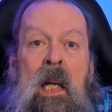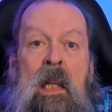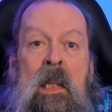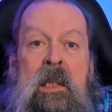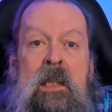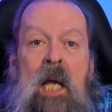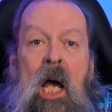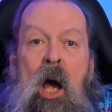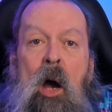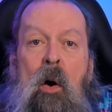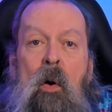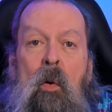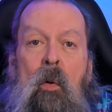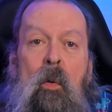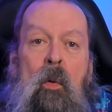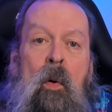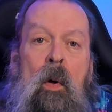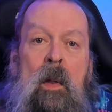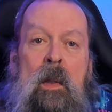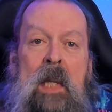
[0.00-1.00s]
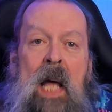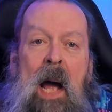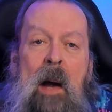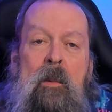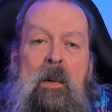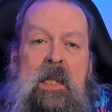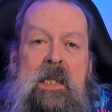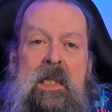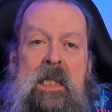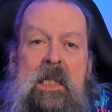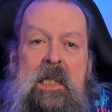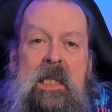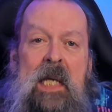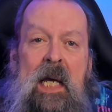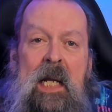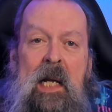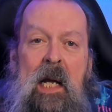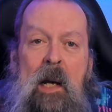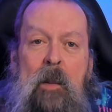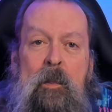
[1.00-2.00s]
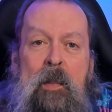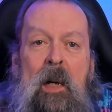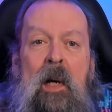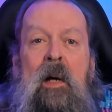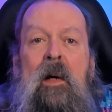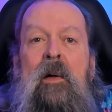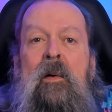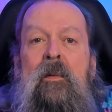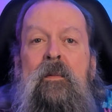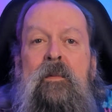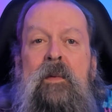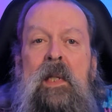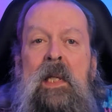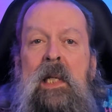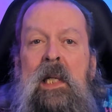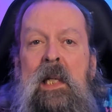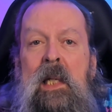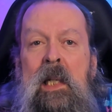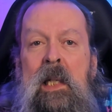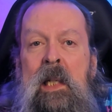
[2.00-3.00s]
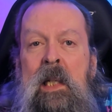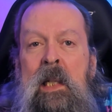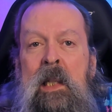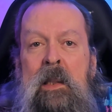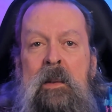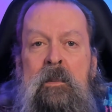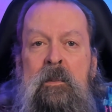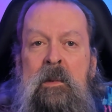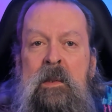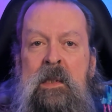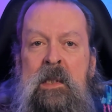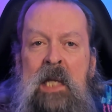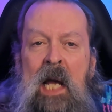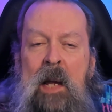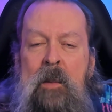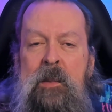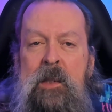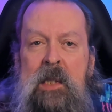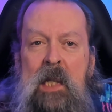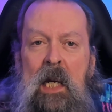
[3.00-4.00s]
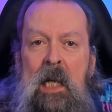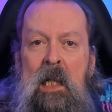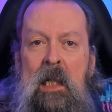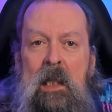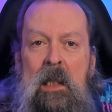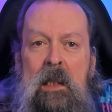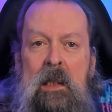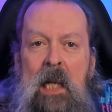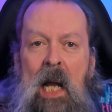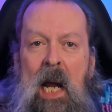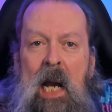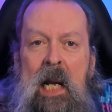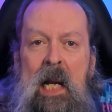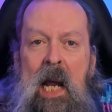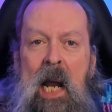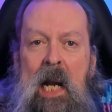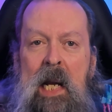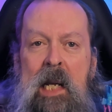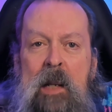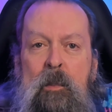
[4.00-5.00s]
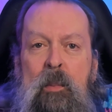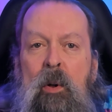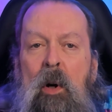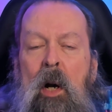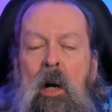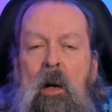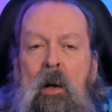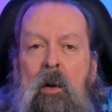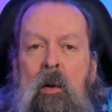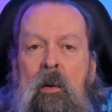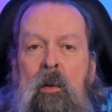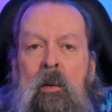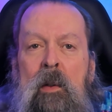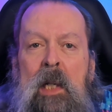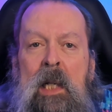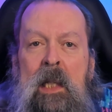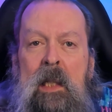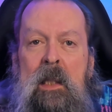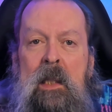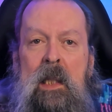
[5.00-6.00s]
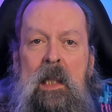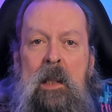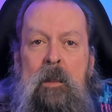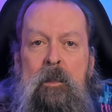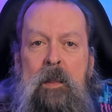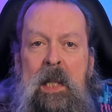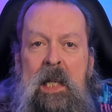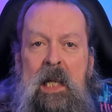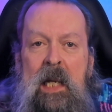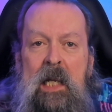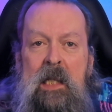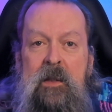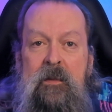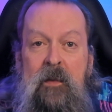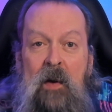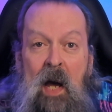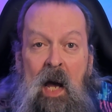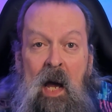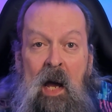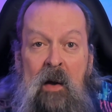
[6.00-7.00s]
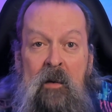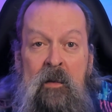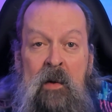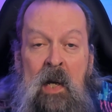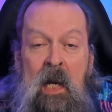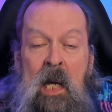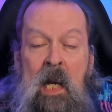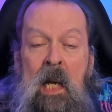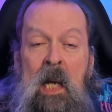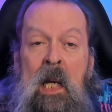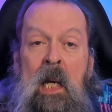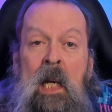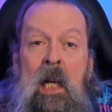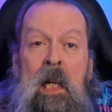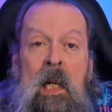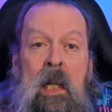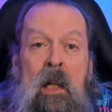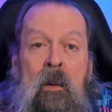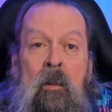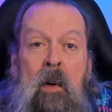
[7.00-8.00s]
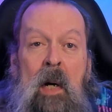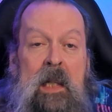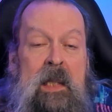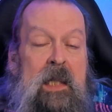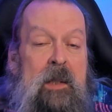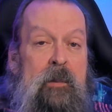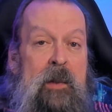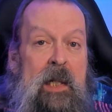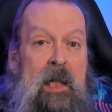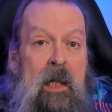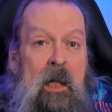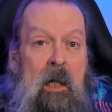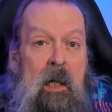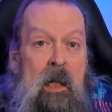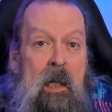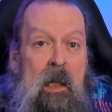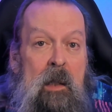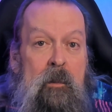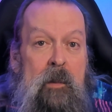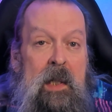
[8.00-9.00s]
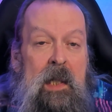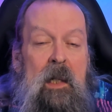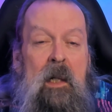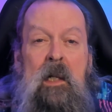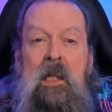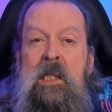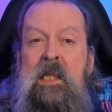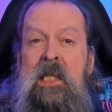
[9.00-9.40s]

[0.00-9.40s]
So, that was the setup of the Samsung 980 Pro in the PS5. What did we learn? We learned